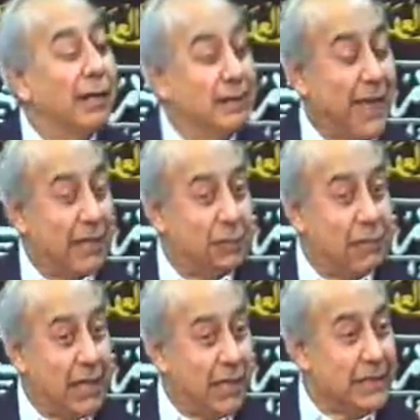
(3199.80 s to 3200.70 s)
That
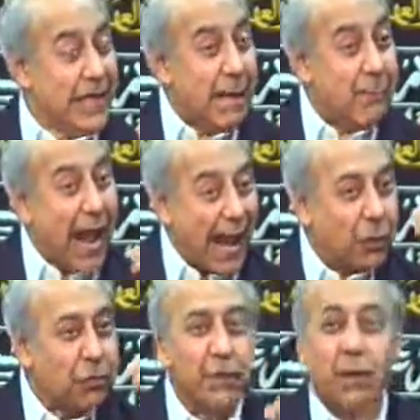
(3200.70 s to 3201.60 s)
was deep
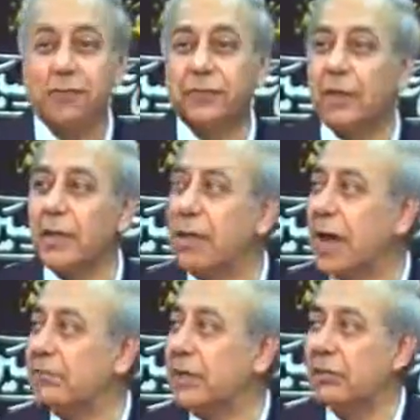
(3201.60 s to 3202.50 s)
acumen of uh,
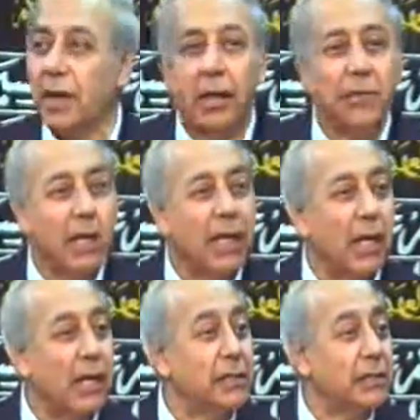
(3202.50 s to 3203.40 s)
Imam Zain al-Abidin
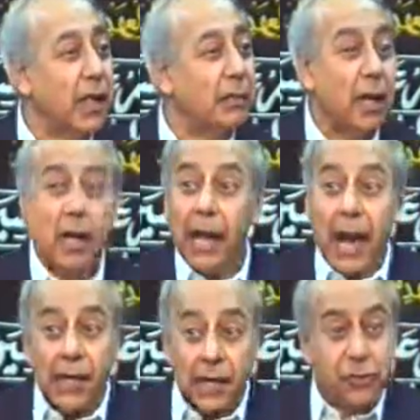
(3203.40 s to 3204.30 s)
alayhi
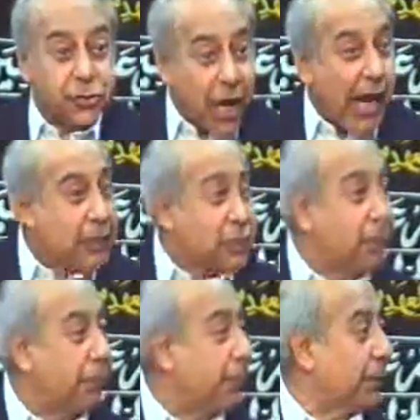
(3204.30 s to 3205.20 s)
and he changed
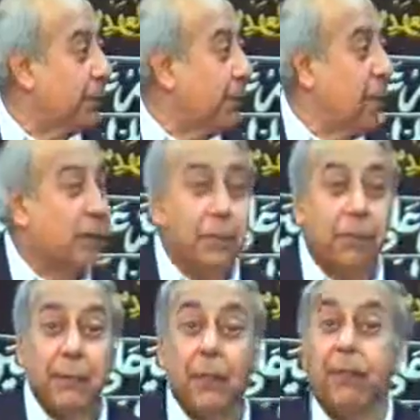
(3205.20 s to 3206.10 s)
the people. The
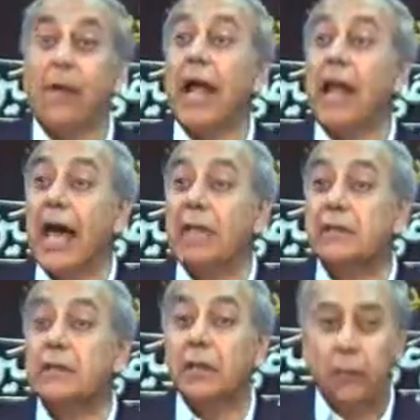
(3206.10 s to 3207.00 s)
people
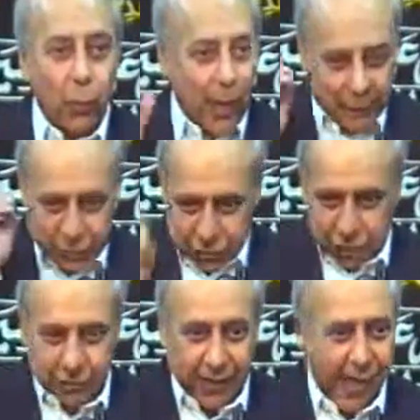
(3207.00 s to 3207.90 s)
realized where
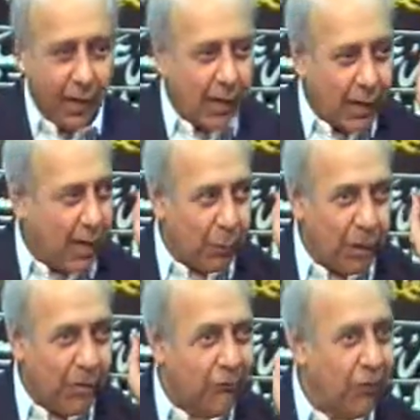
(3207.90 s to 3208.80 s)
truth lay and
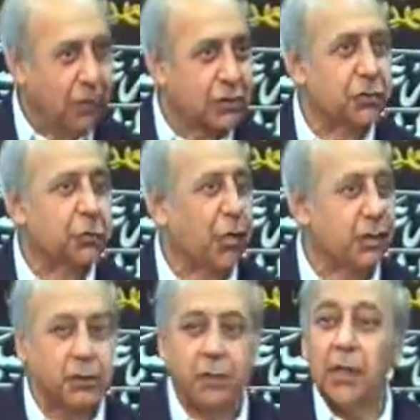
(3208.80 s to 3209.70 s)
where falsehood
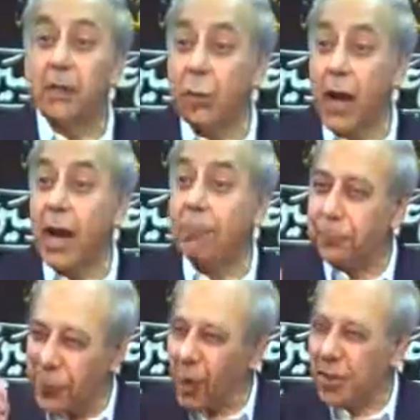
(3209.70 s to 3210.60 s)
was, where
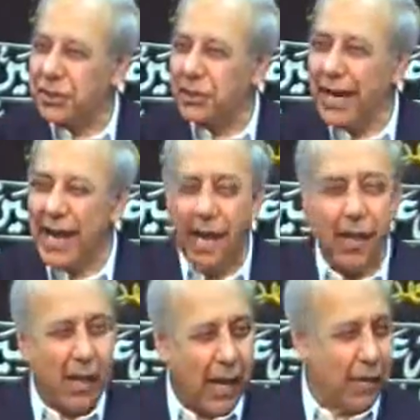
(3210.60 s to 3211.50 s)
purity lay
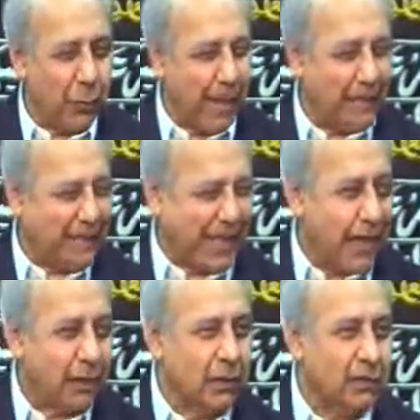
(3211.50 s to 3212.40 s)
and where
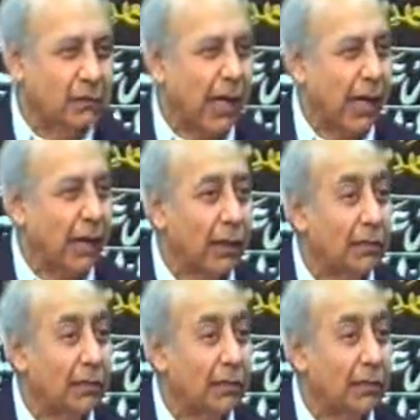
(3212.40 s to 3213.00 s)
scandalism lay.